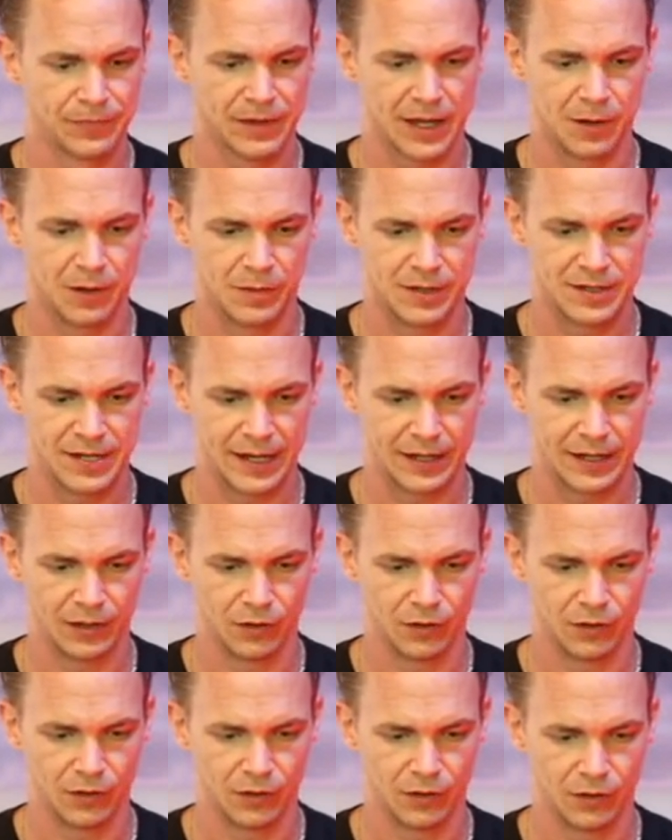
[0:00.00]
and we take a
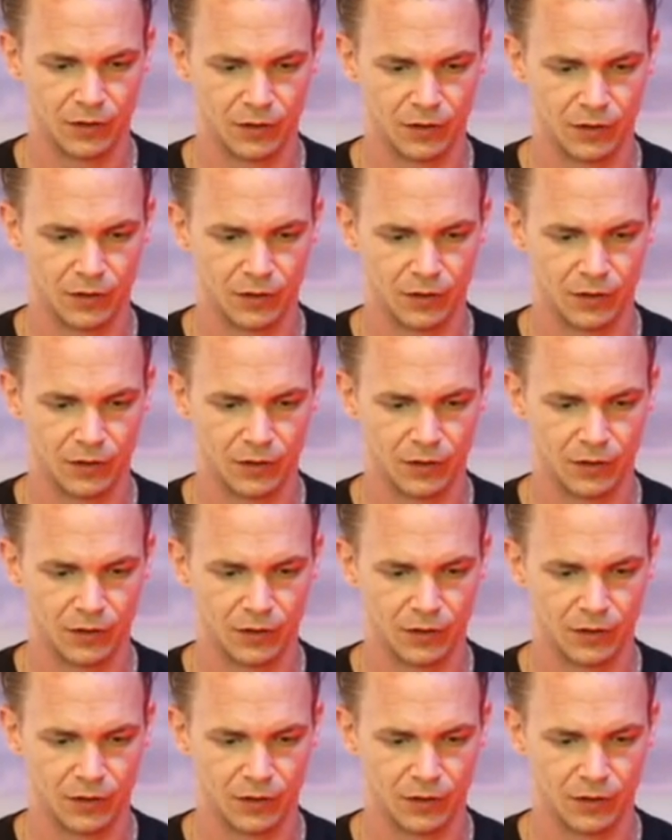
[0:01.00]
look at what happened with
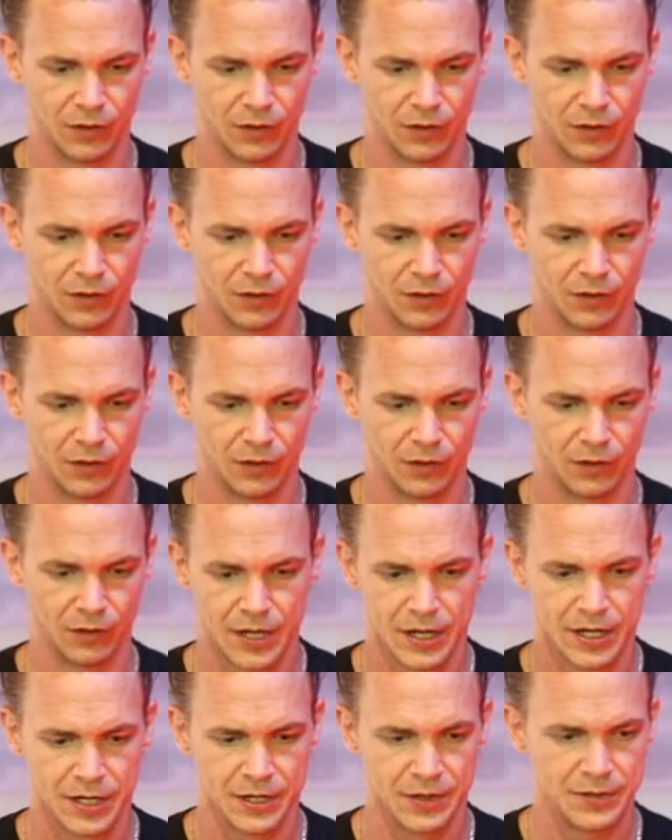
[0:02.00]
Ethereum as well,
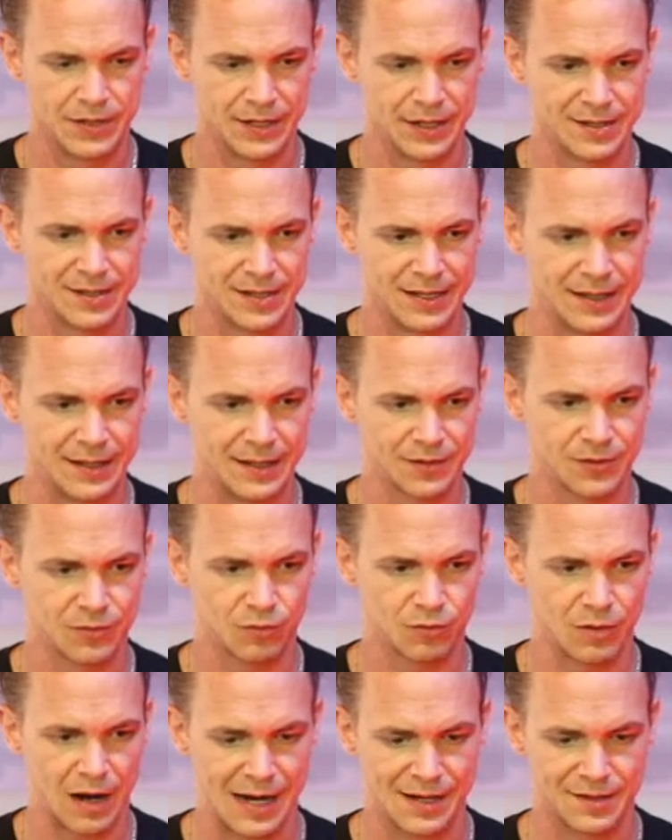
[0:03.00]
you did see this
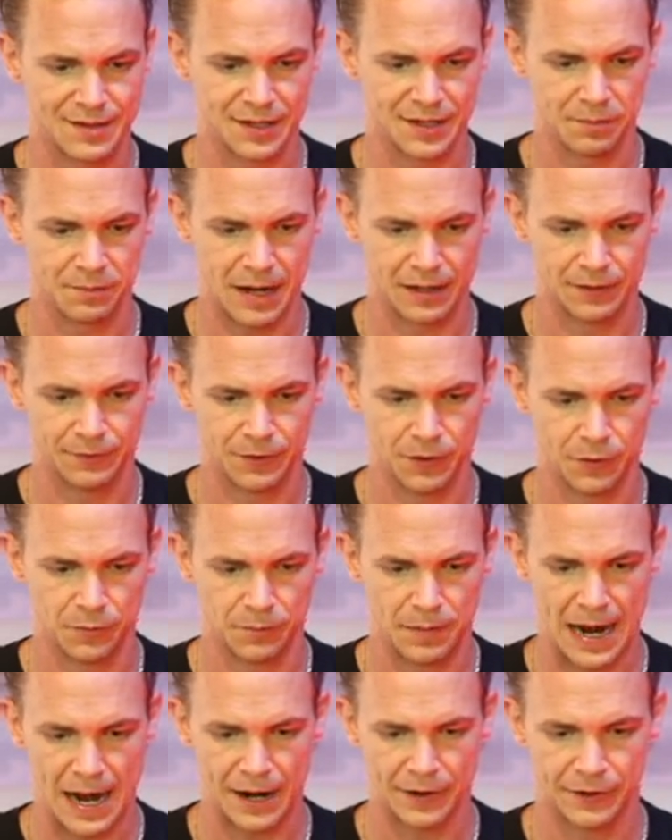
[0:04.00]
rising megaphone
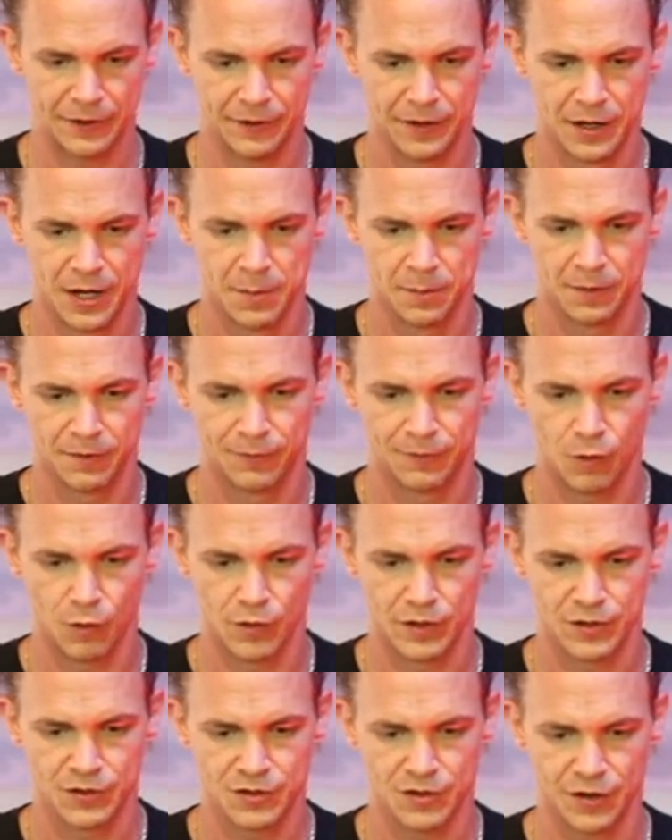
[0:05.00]
pattern before
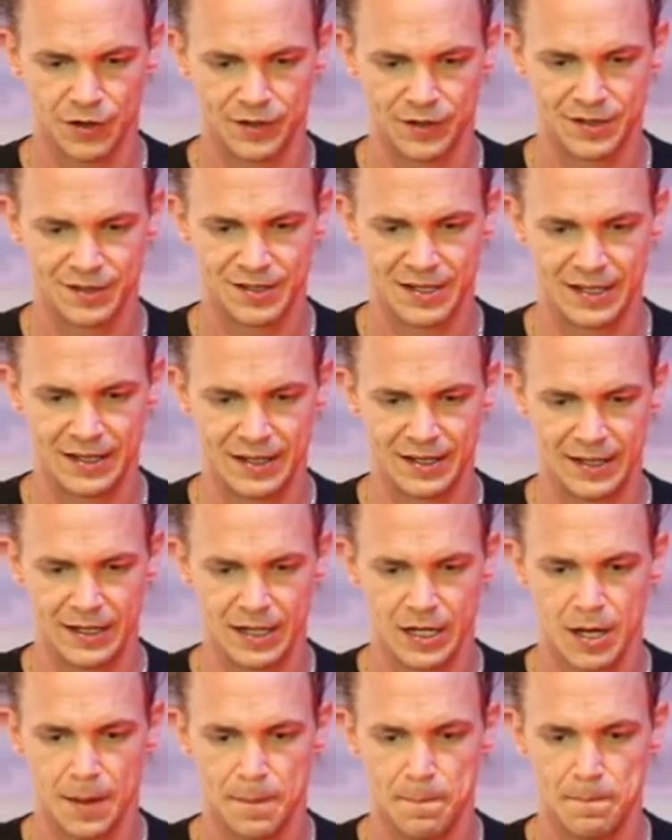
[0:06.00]
you started to see the
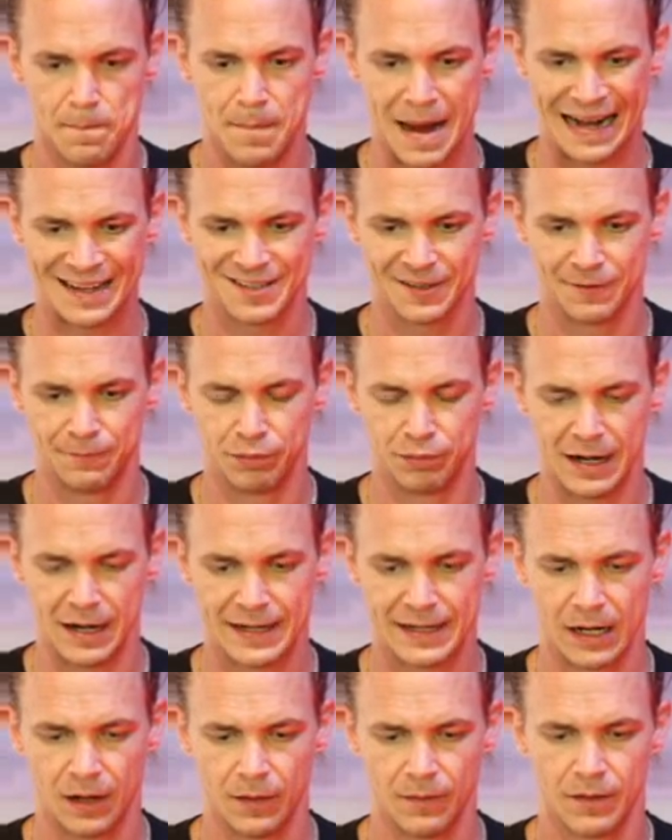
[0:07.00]
massive
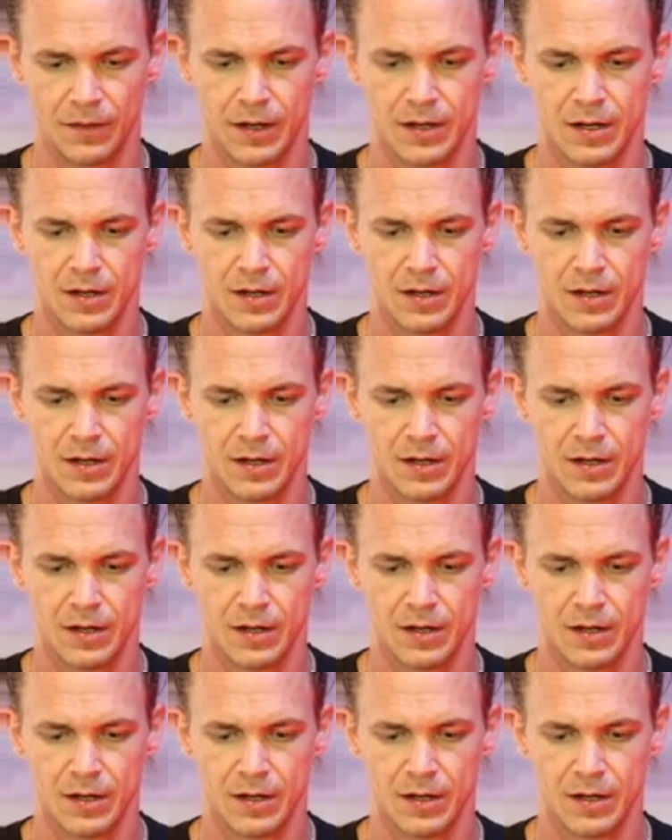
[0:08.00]
breakout.